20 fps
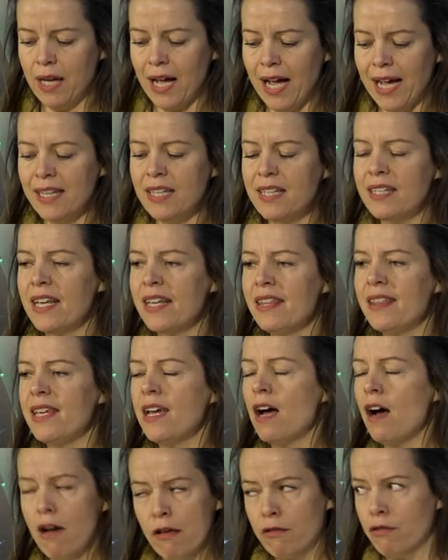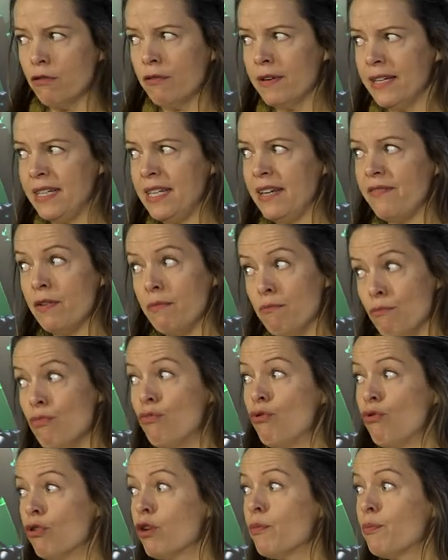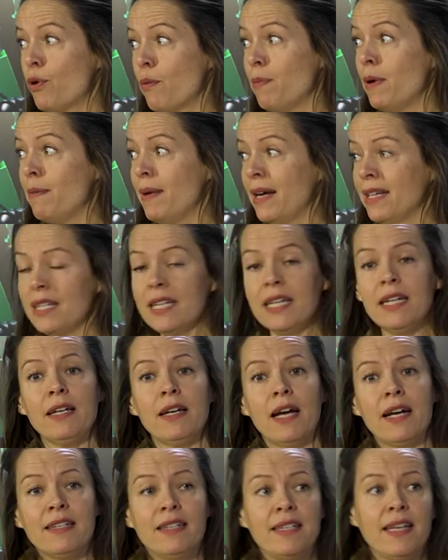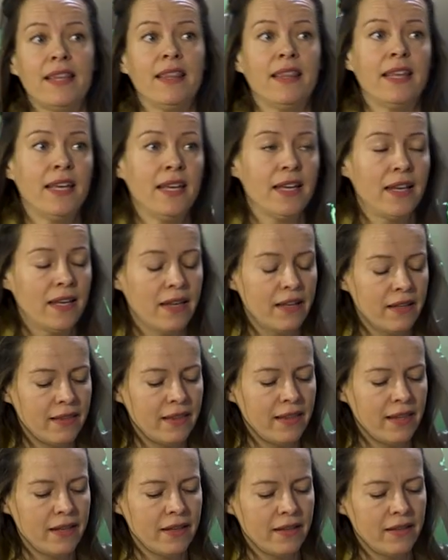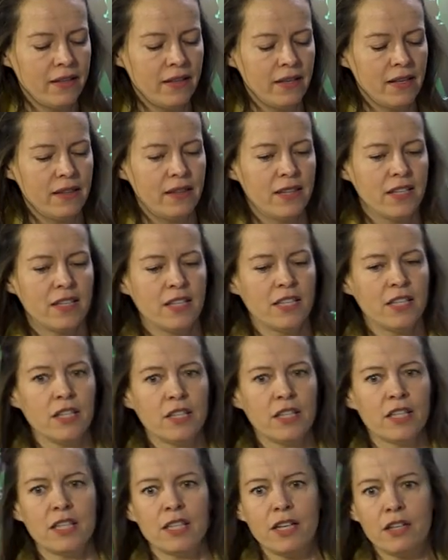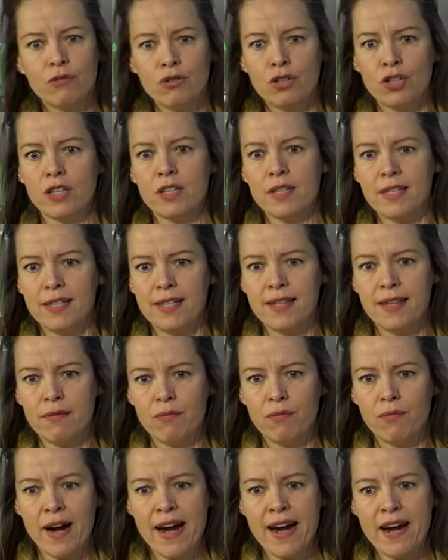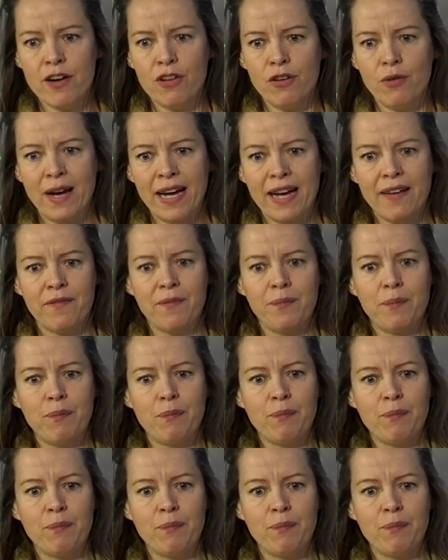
I'd say the other is even more problematic. I'd yeah. say the, the the solutions where you have